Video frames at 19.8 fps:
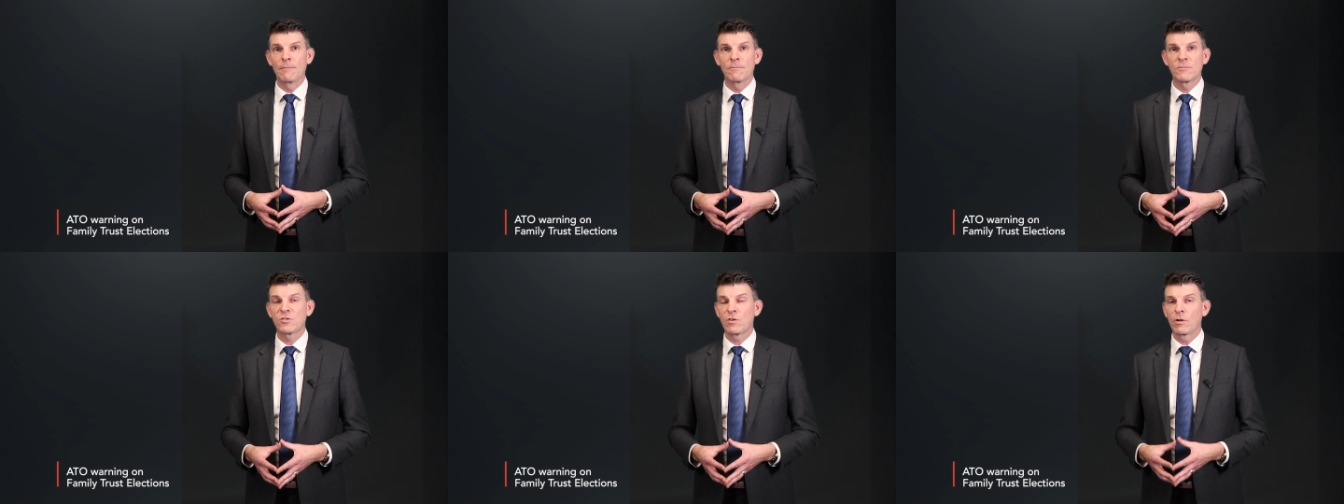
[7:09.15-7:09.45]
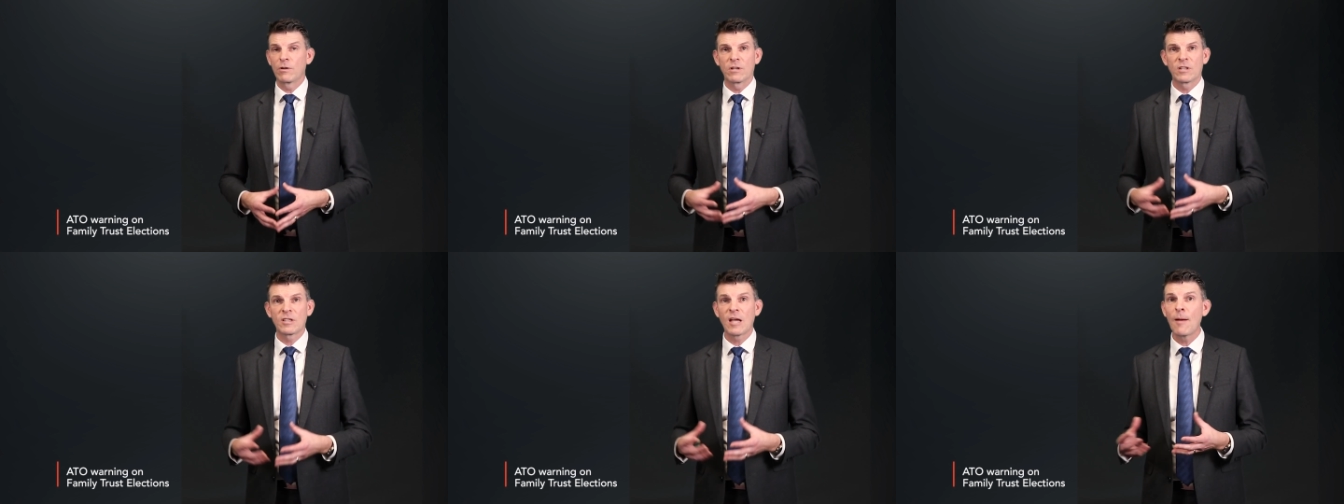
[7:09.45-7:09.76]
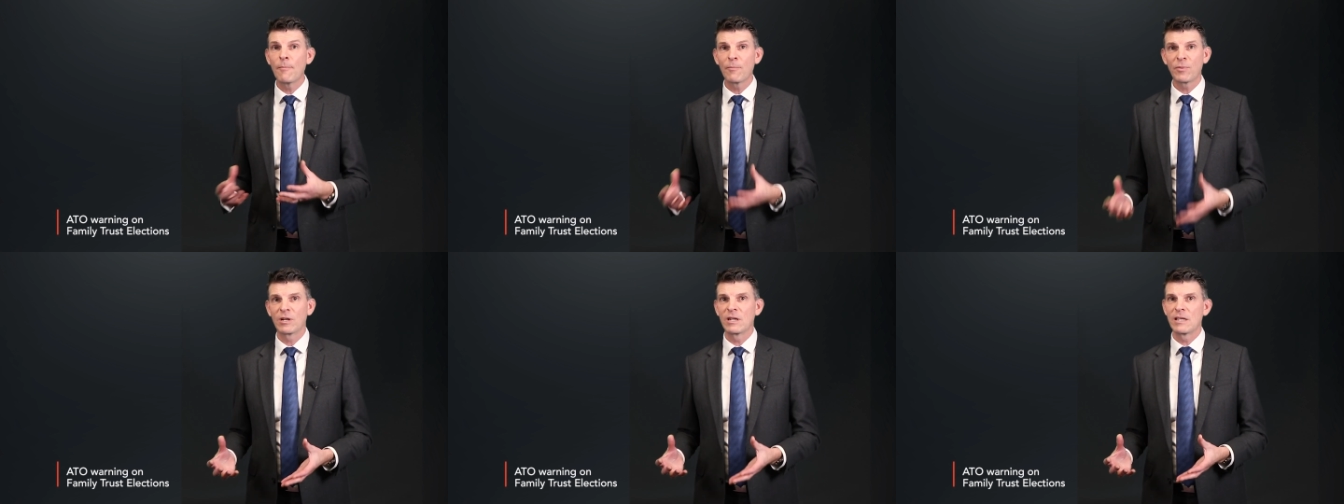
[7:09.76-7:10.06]
certain
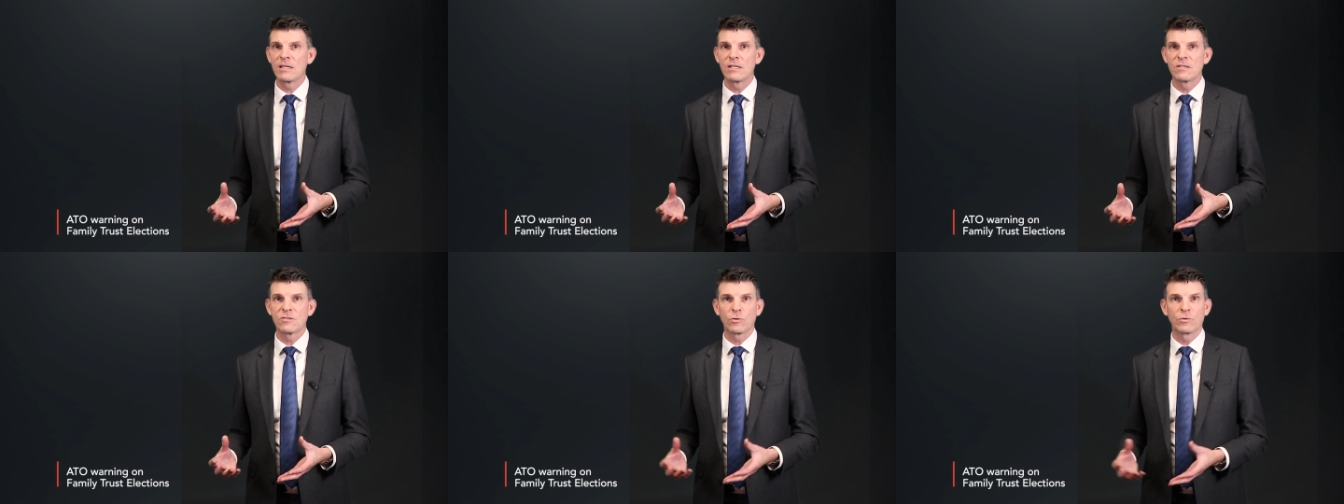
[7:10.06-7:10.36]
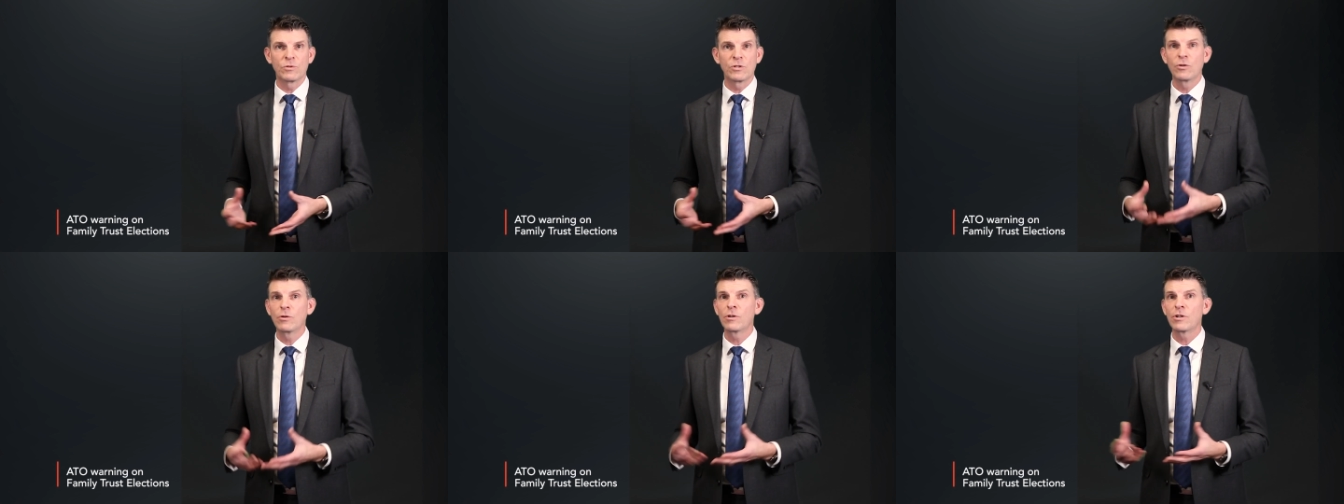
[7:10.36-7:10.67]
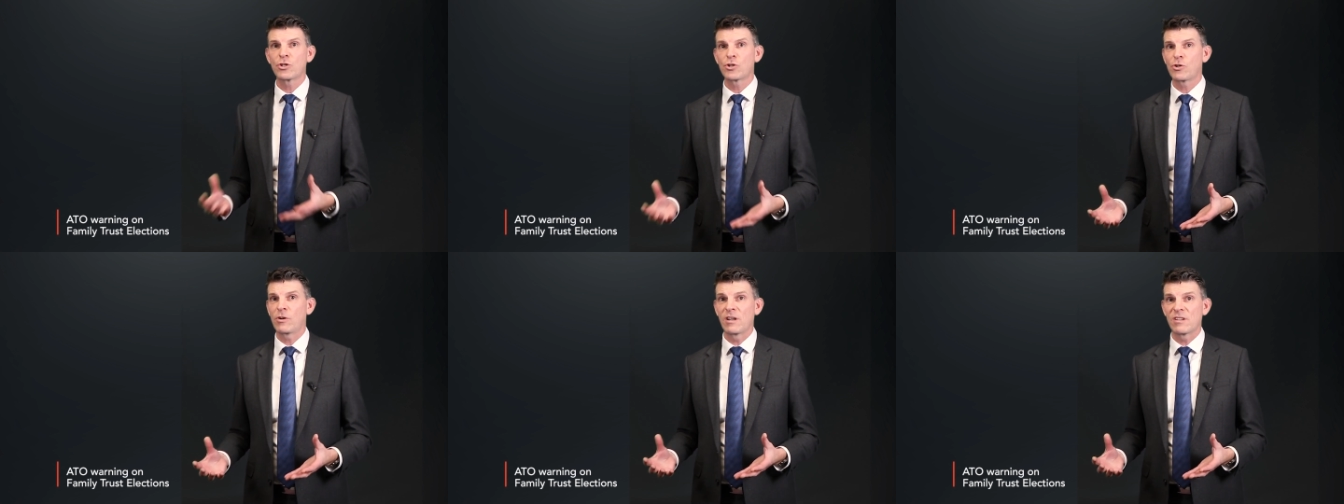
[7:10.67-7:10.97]
companies or
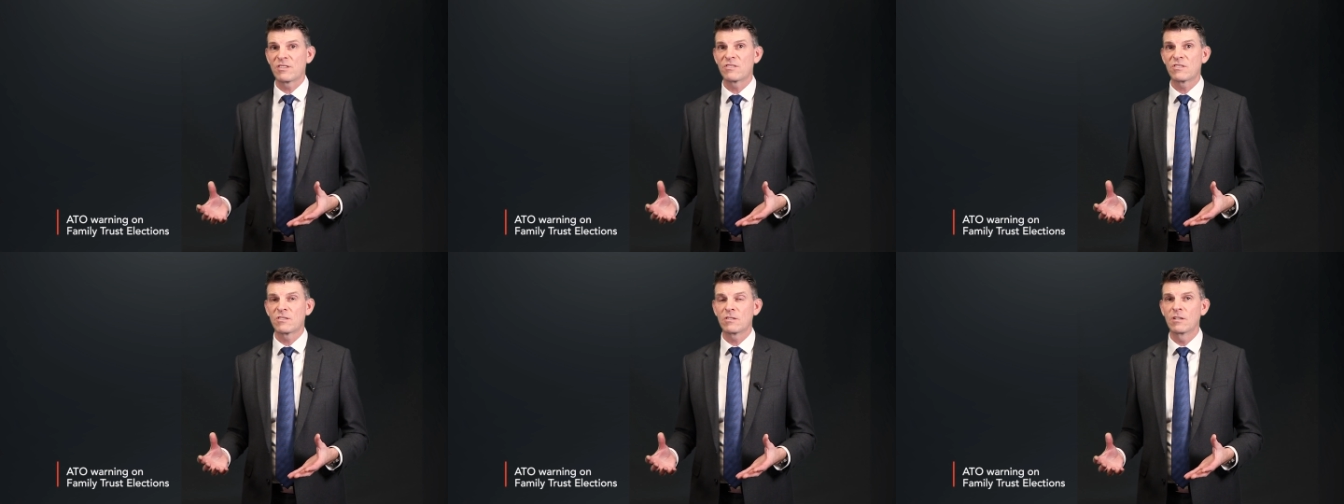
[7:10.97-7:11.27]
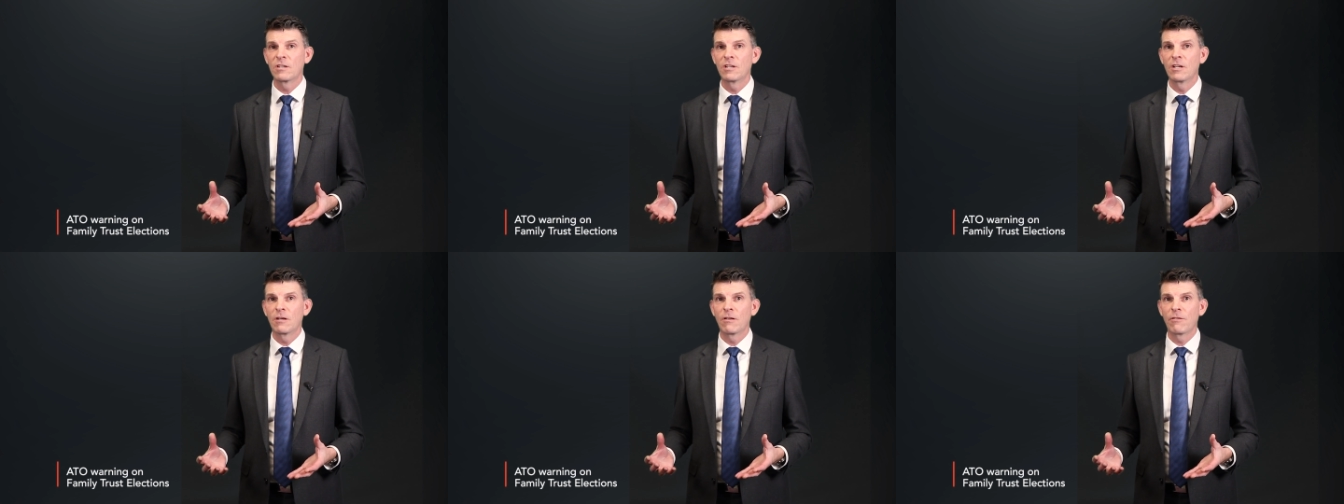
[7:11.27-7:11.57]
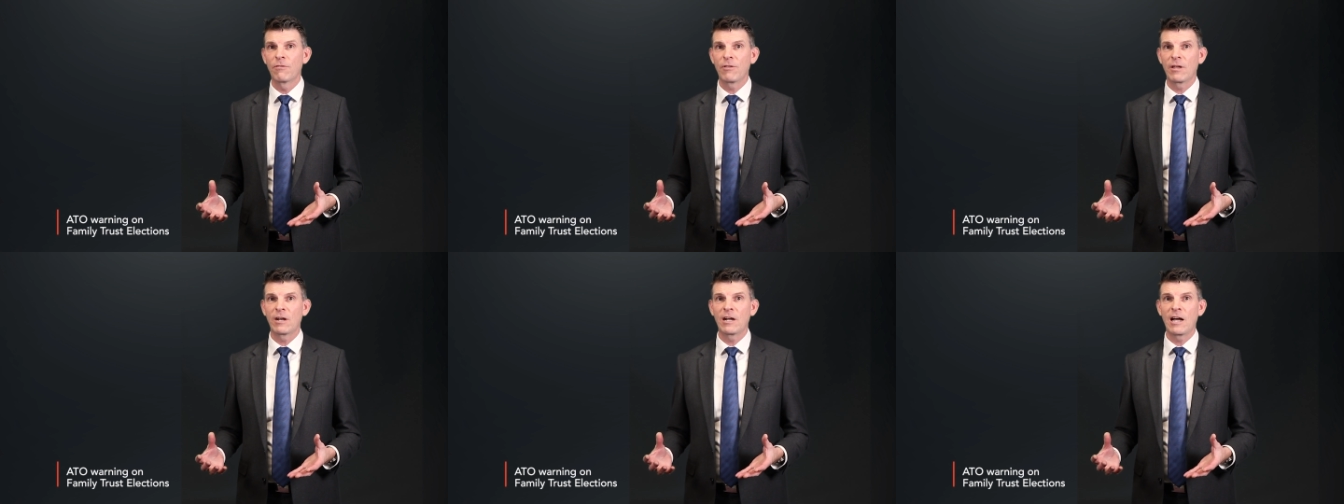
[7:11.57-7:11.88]
unit trusts
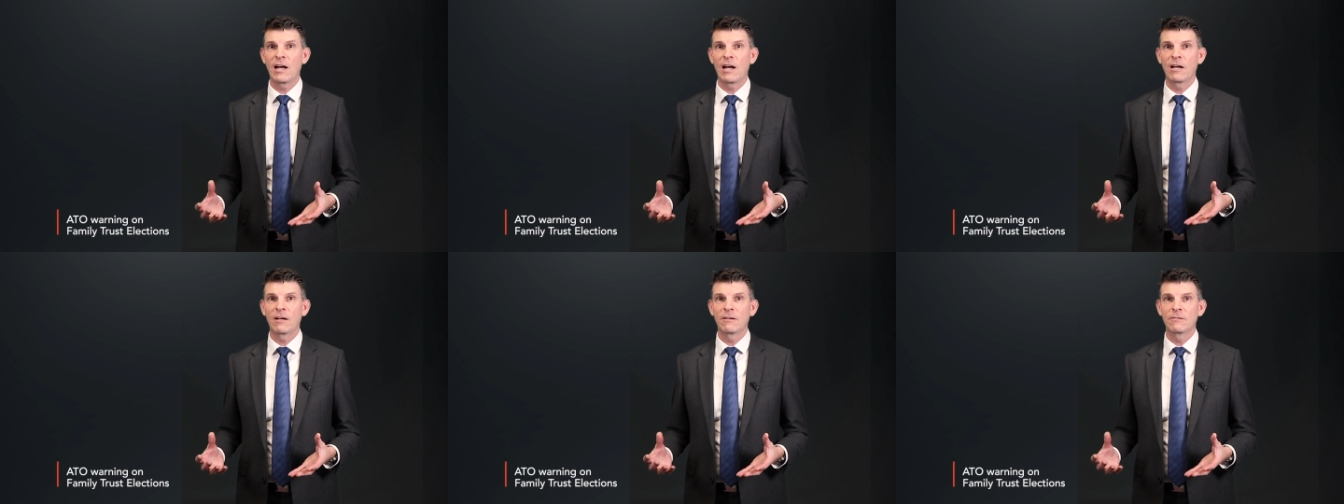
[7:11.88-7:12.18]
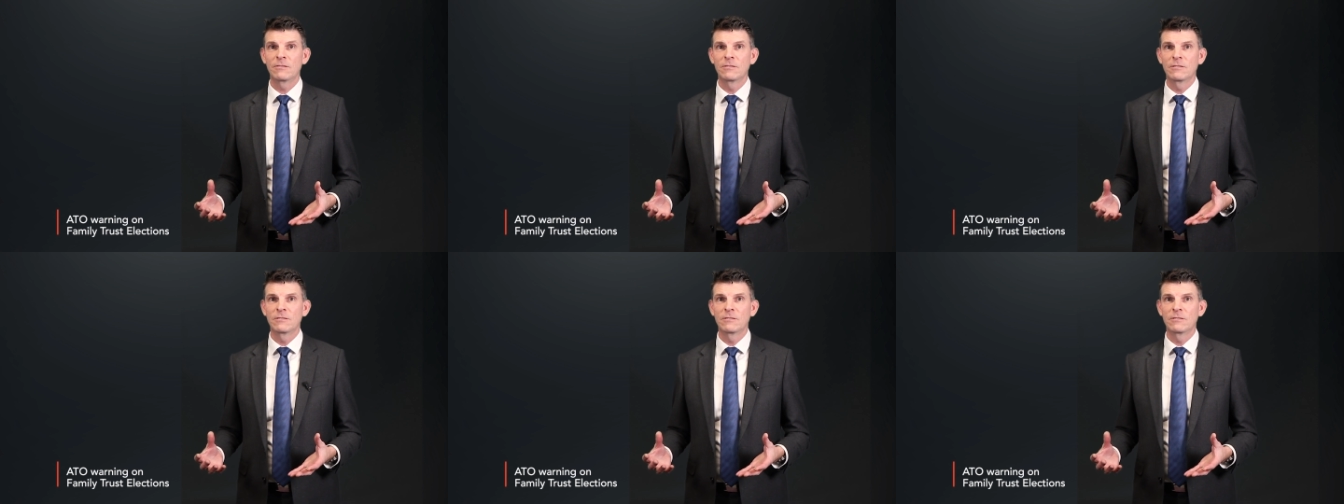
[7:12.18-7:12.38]
that are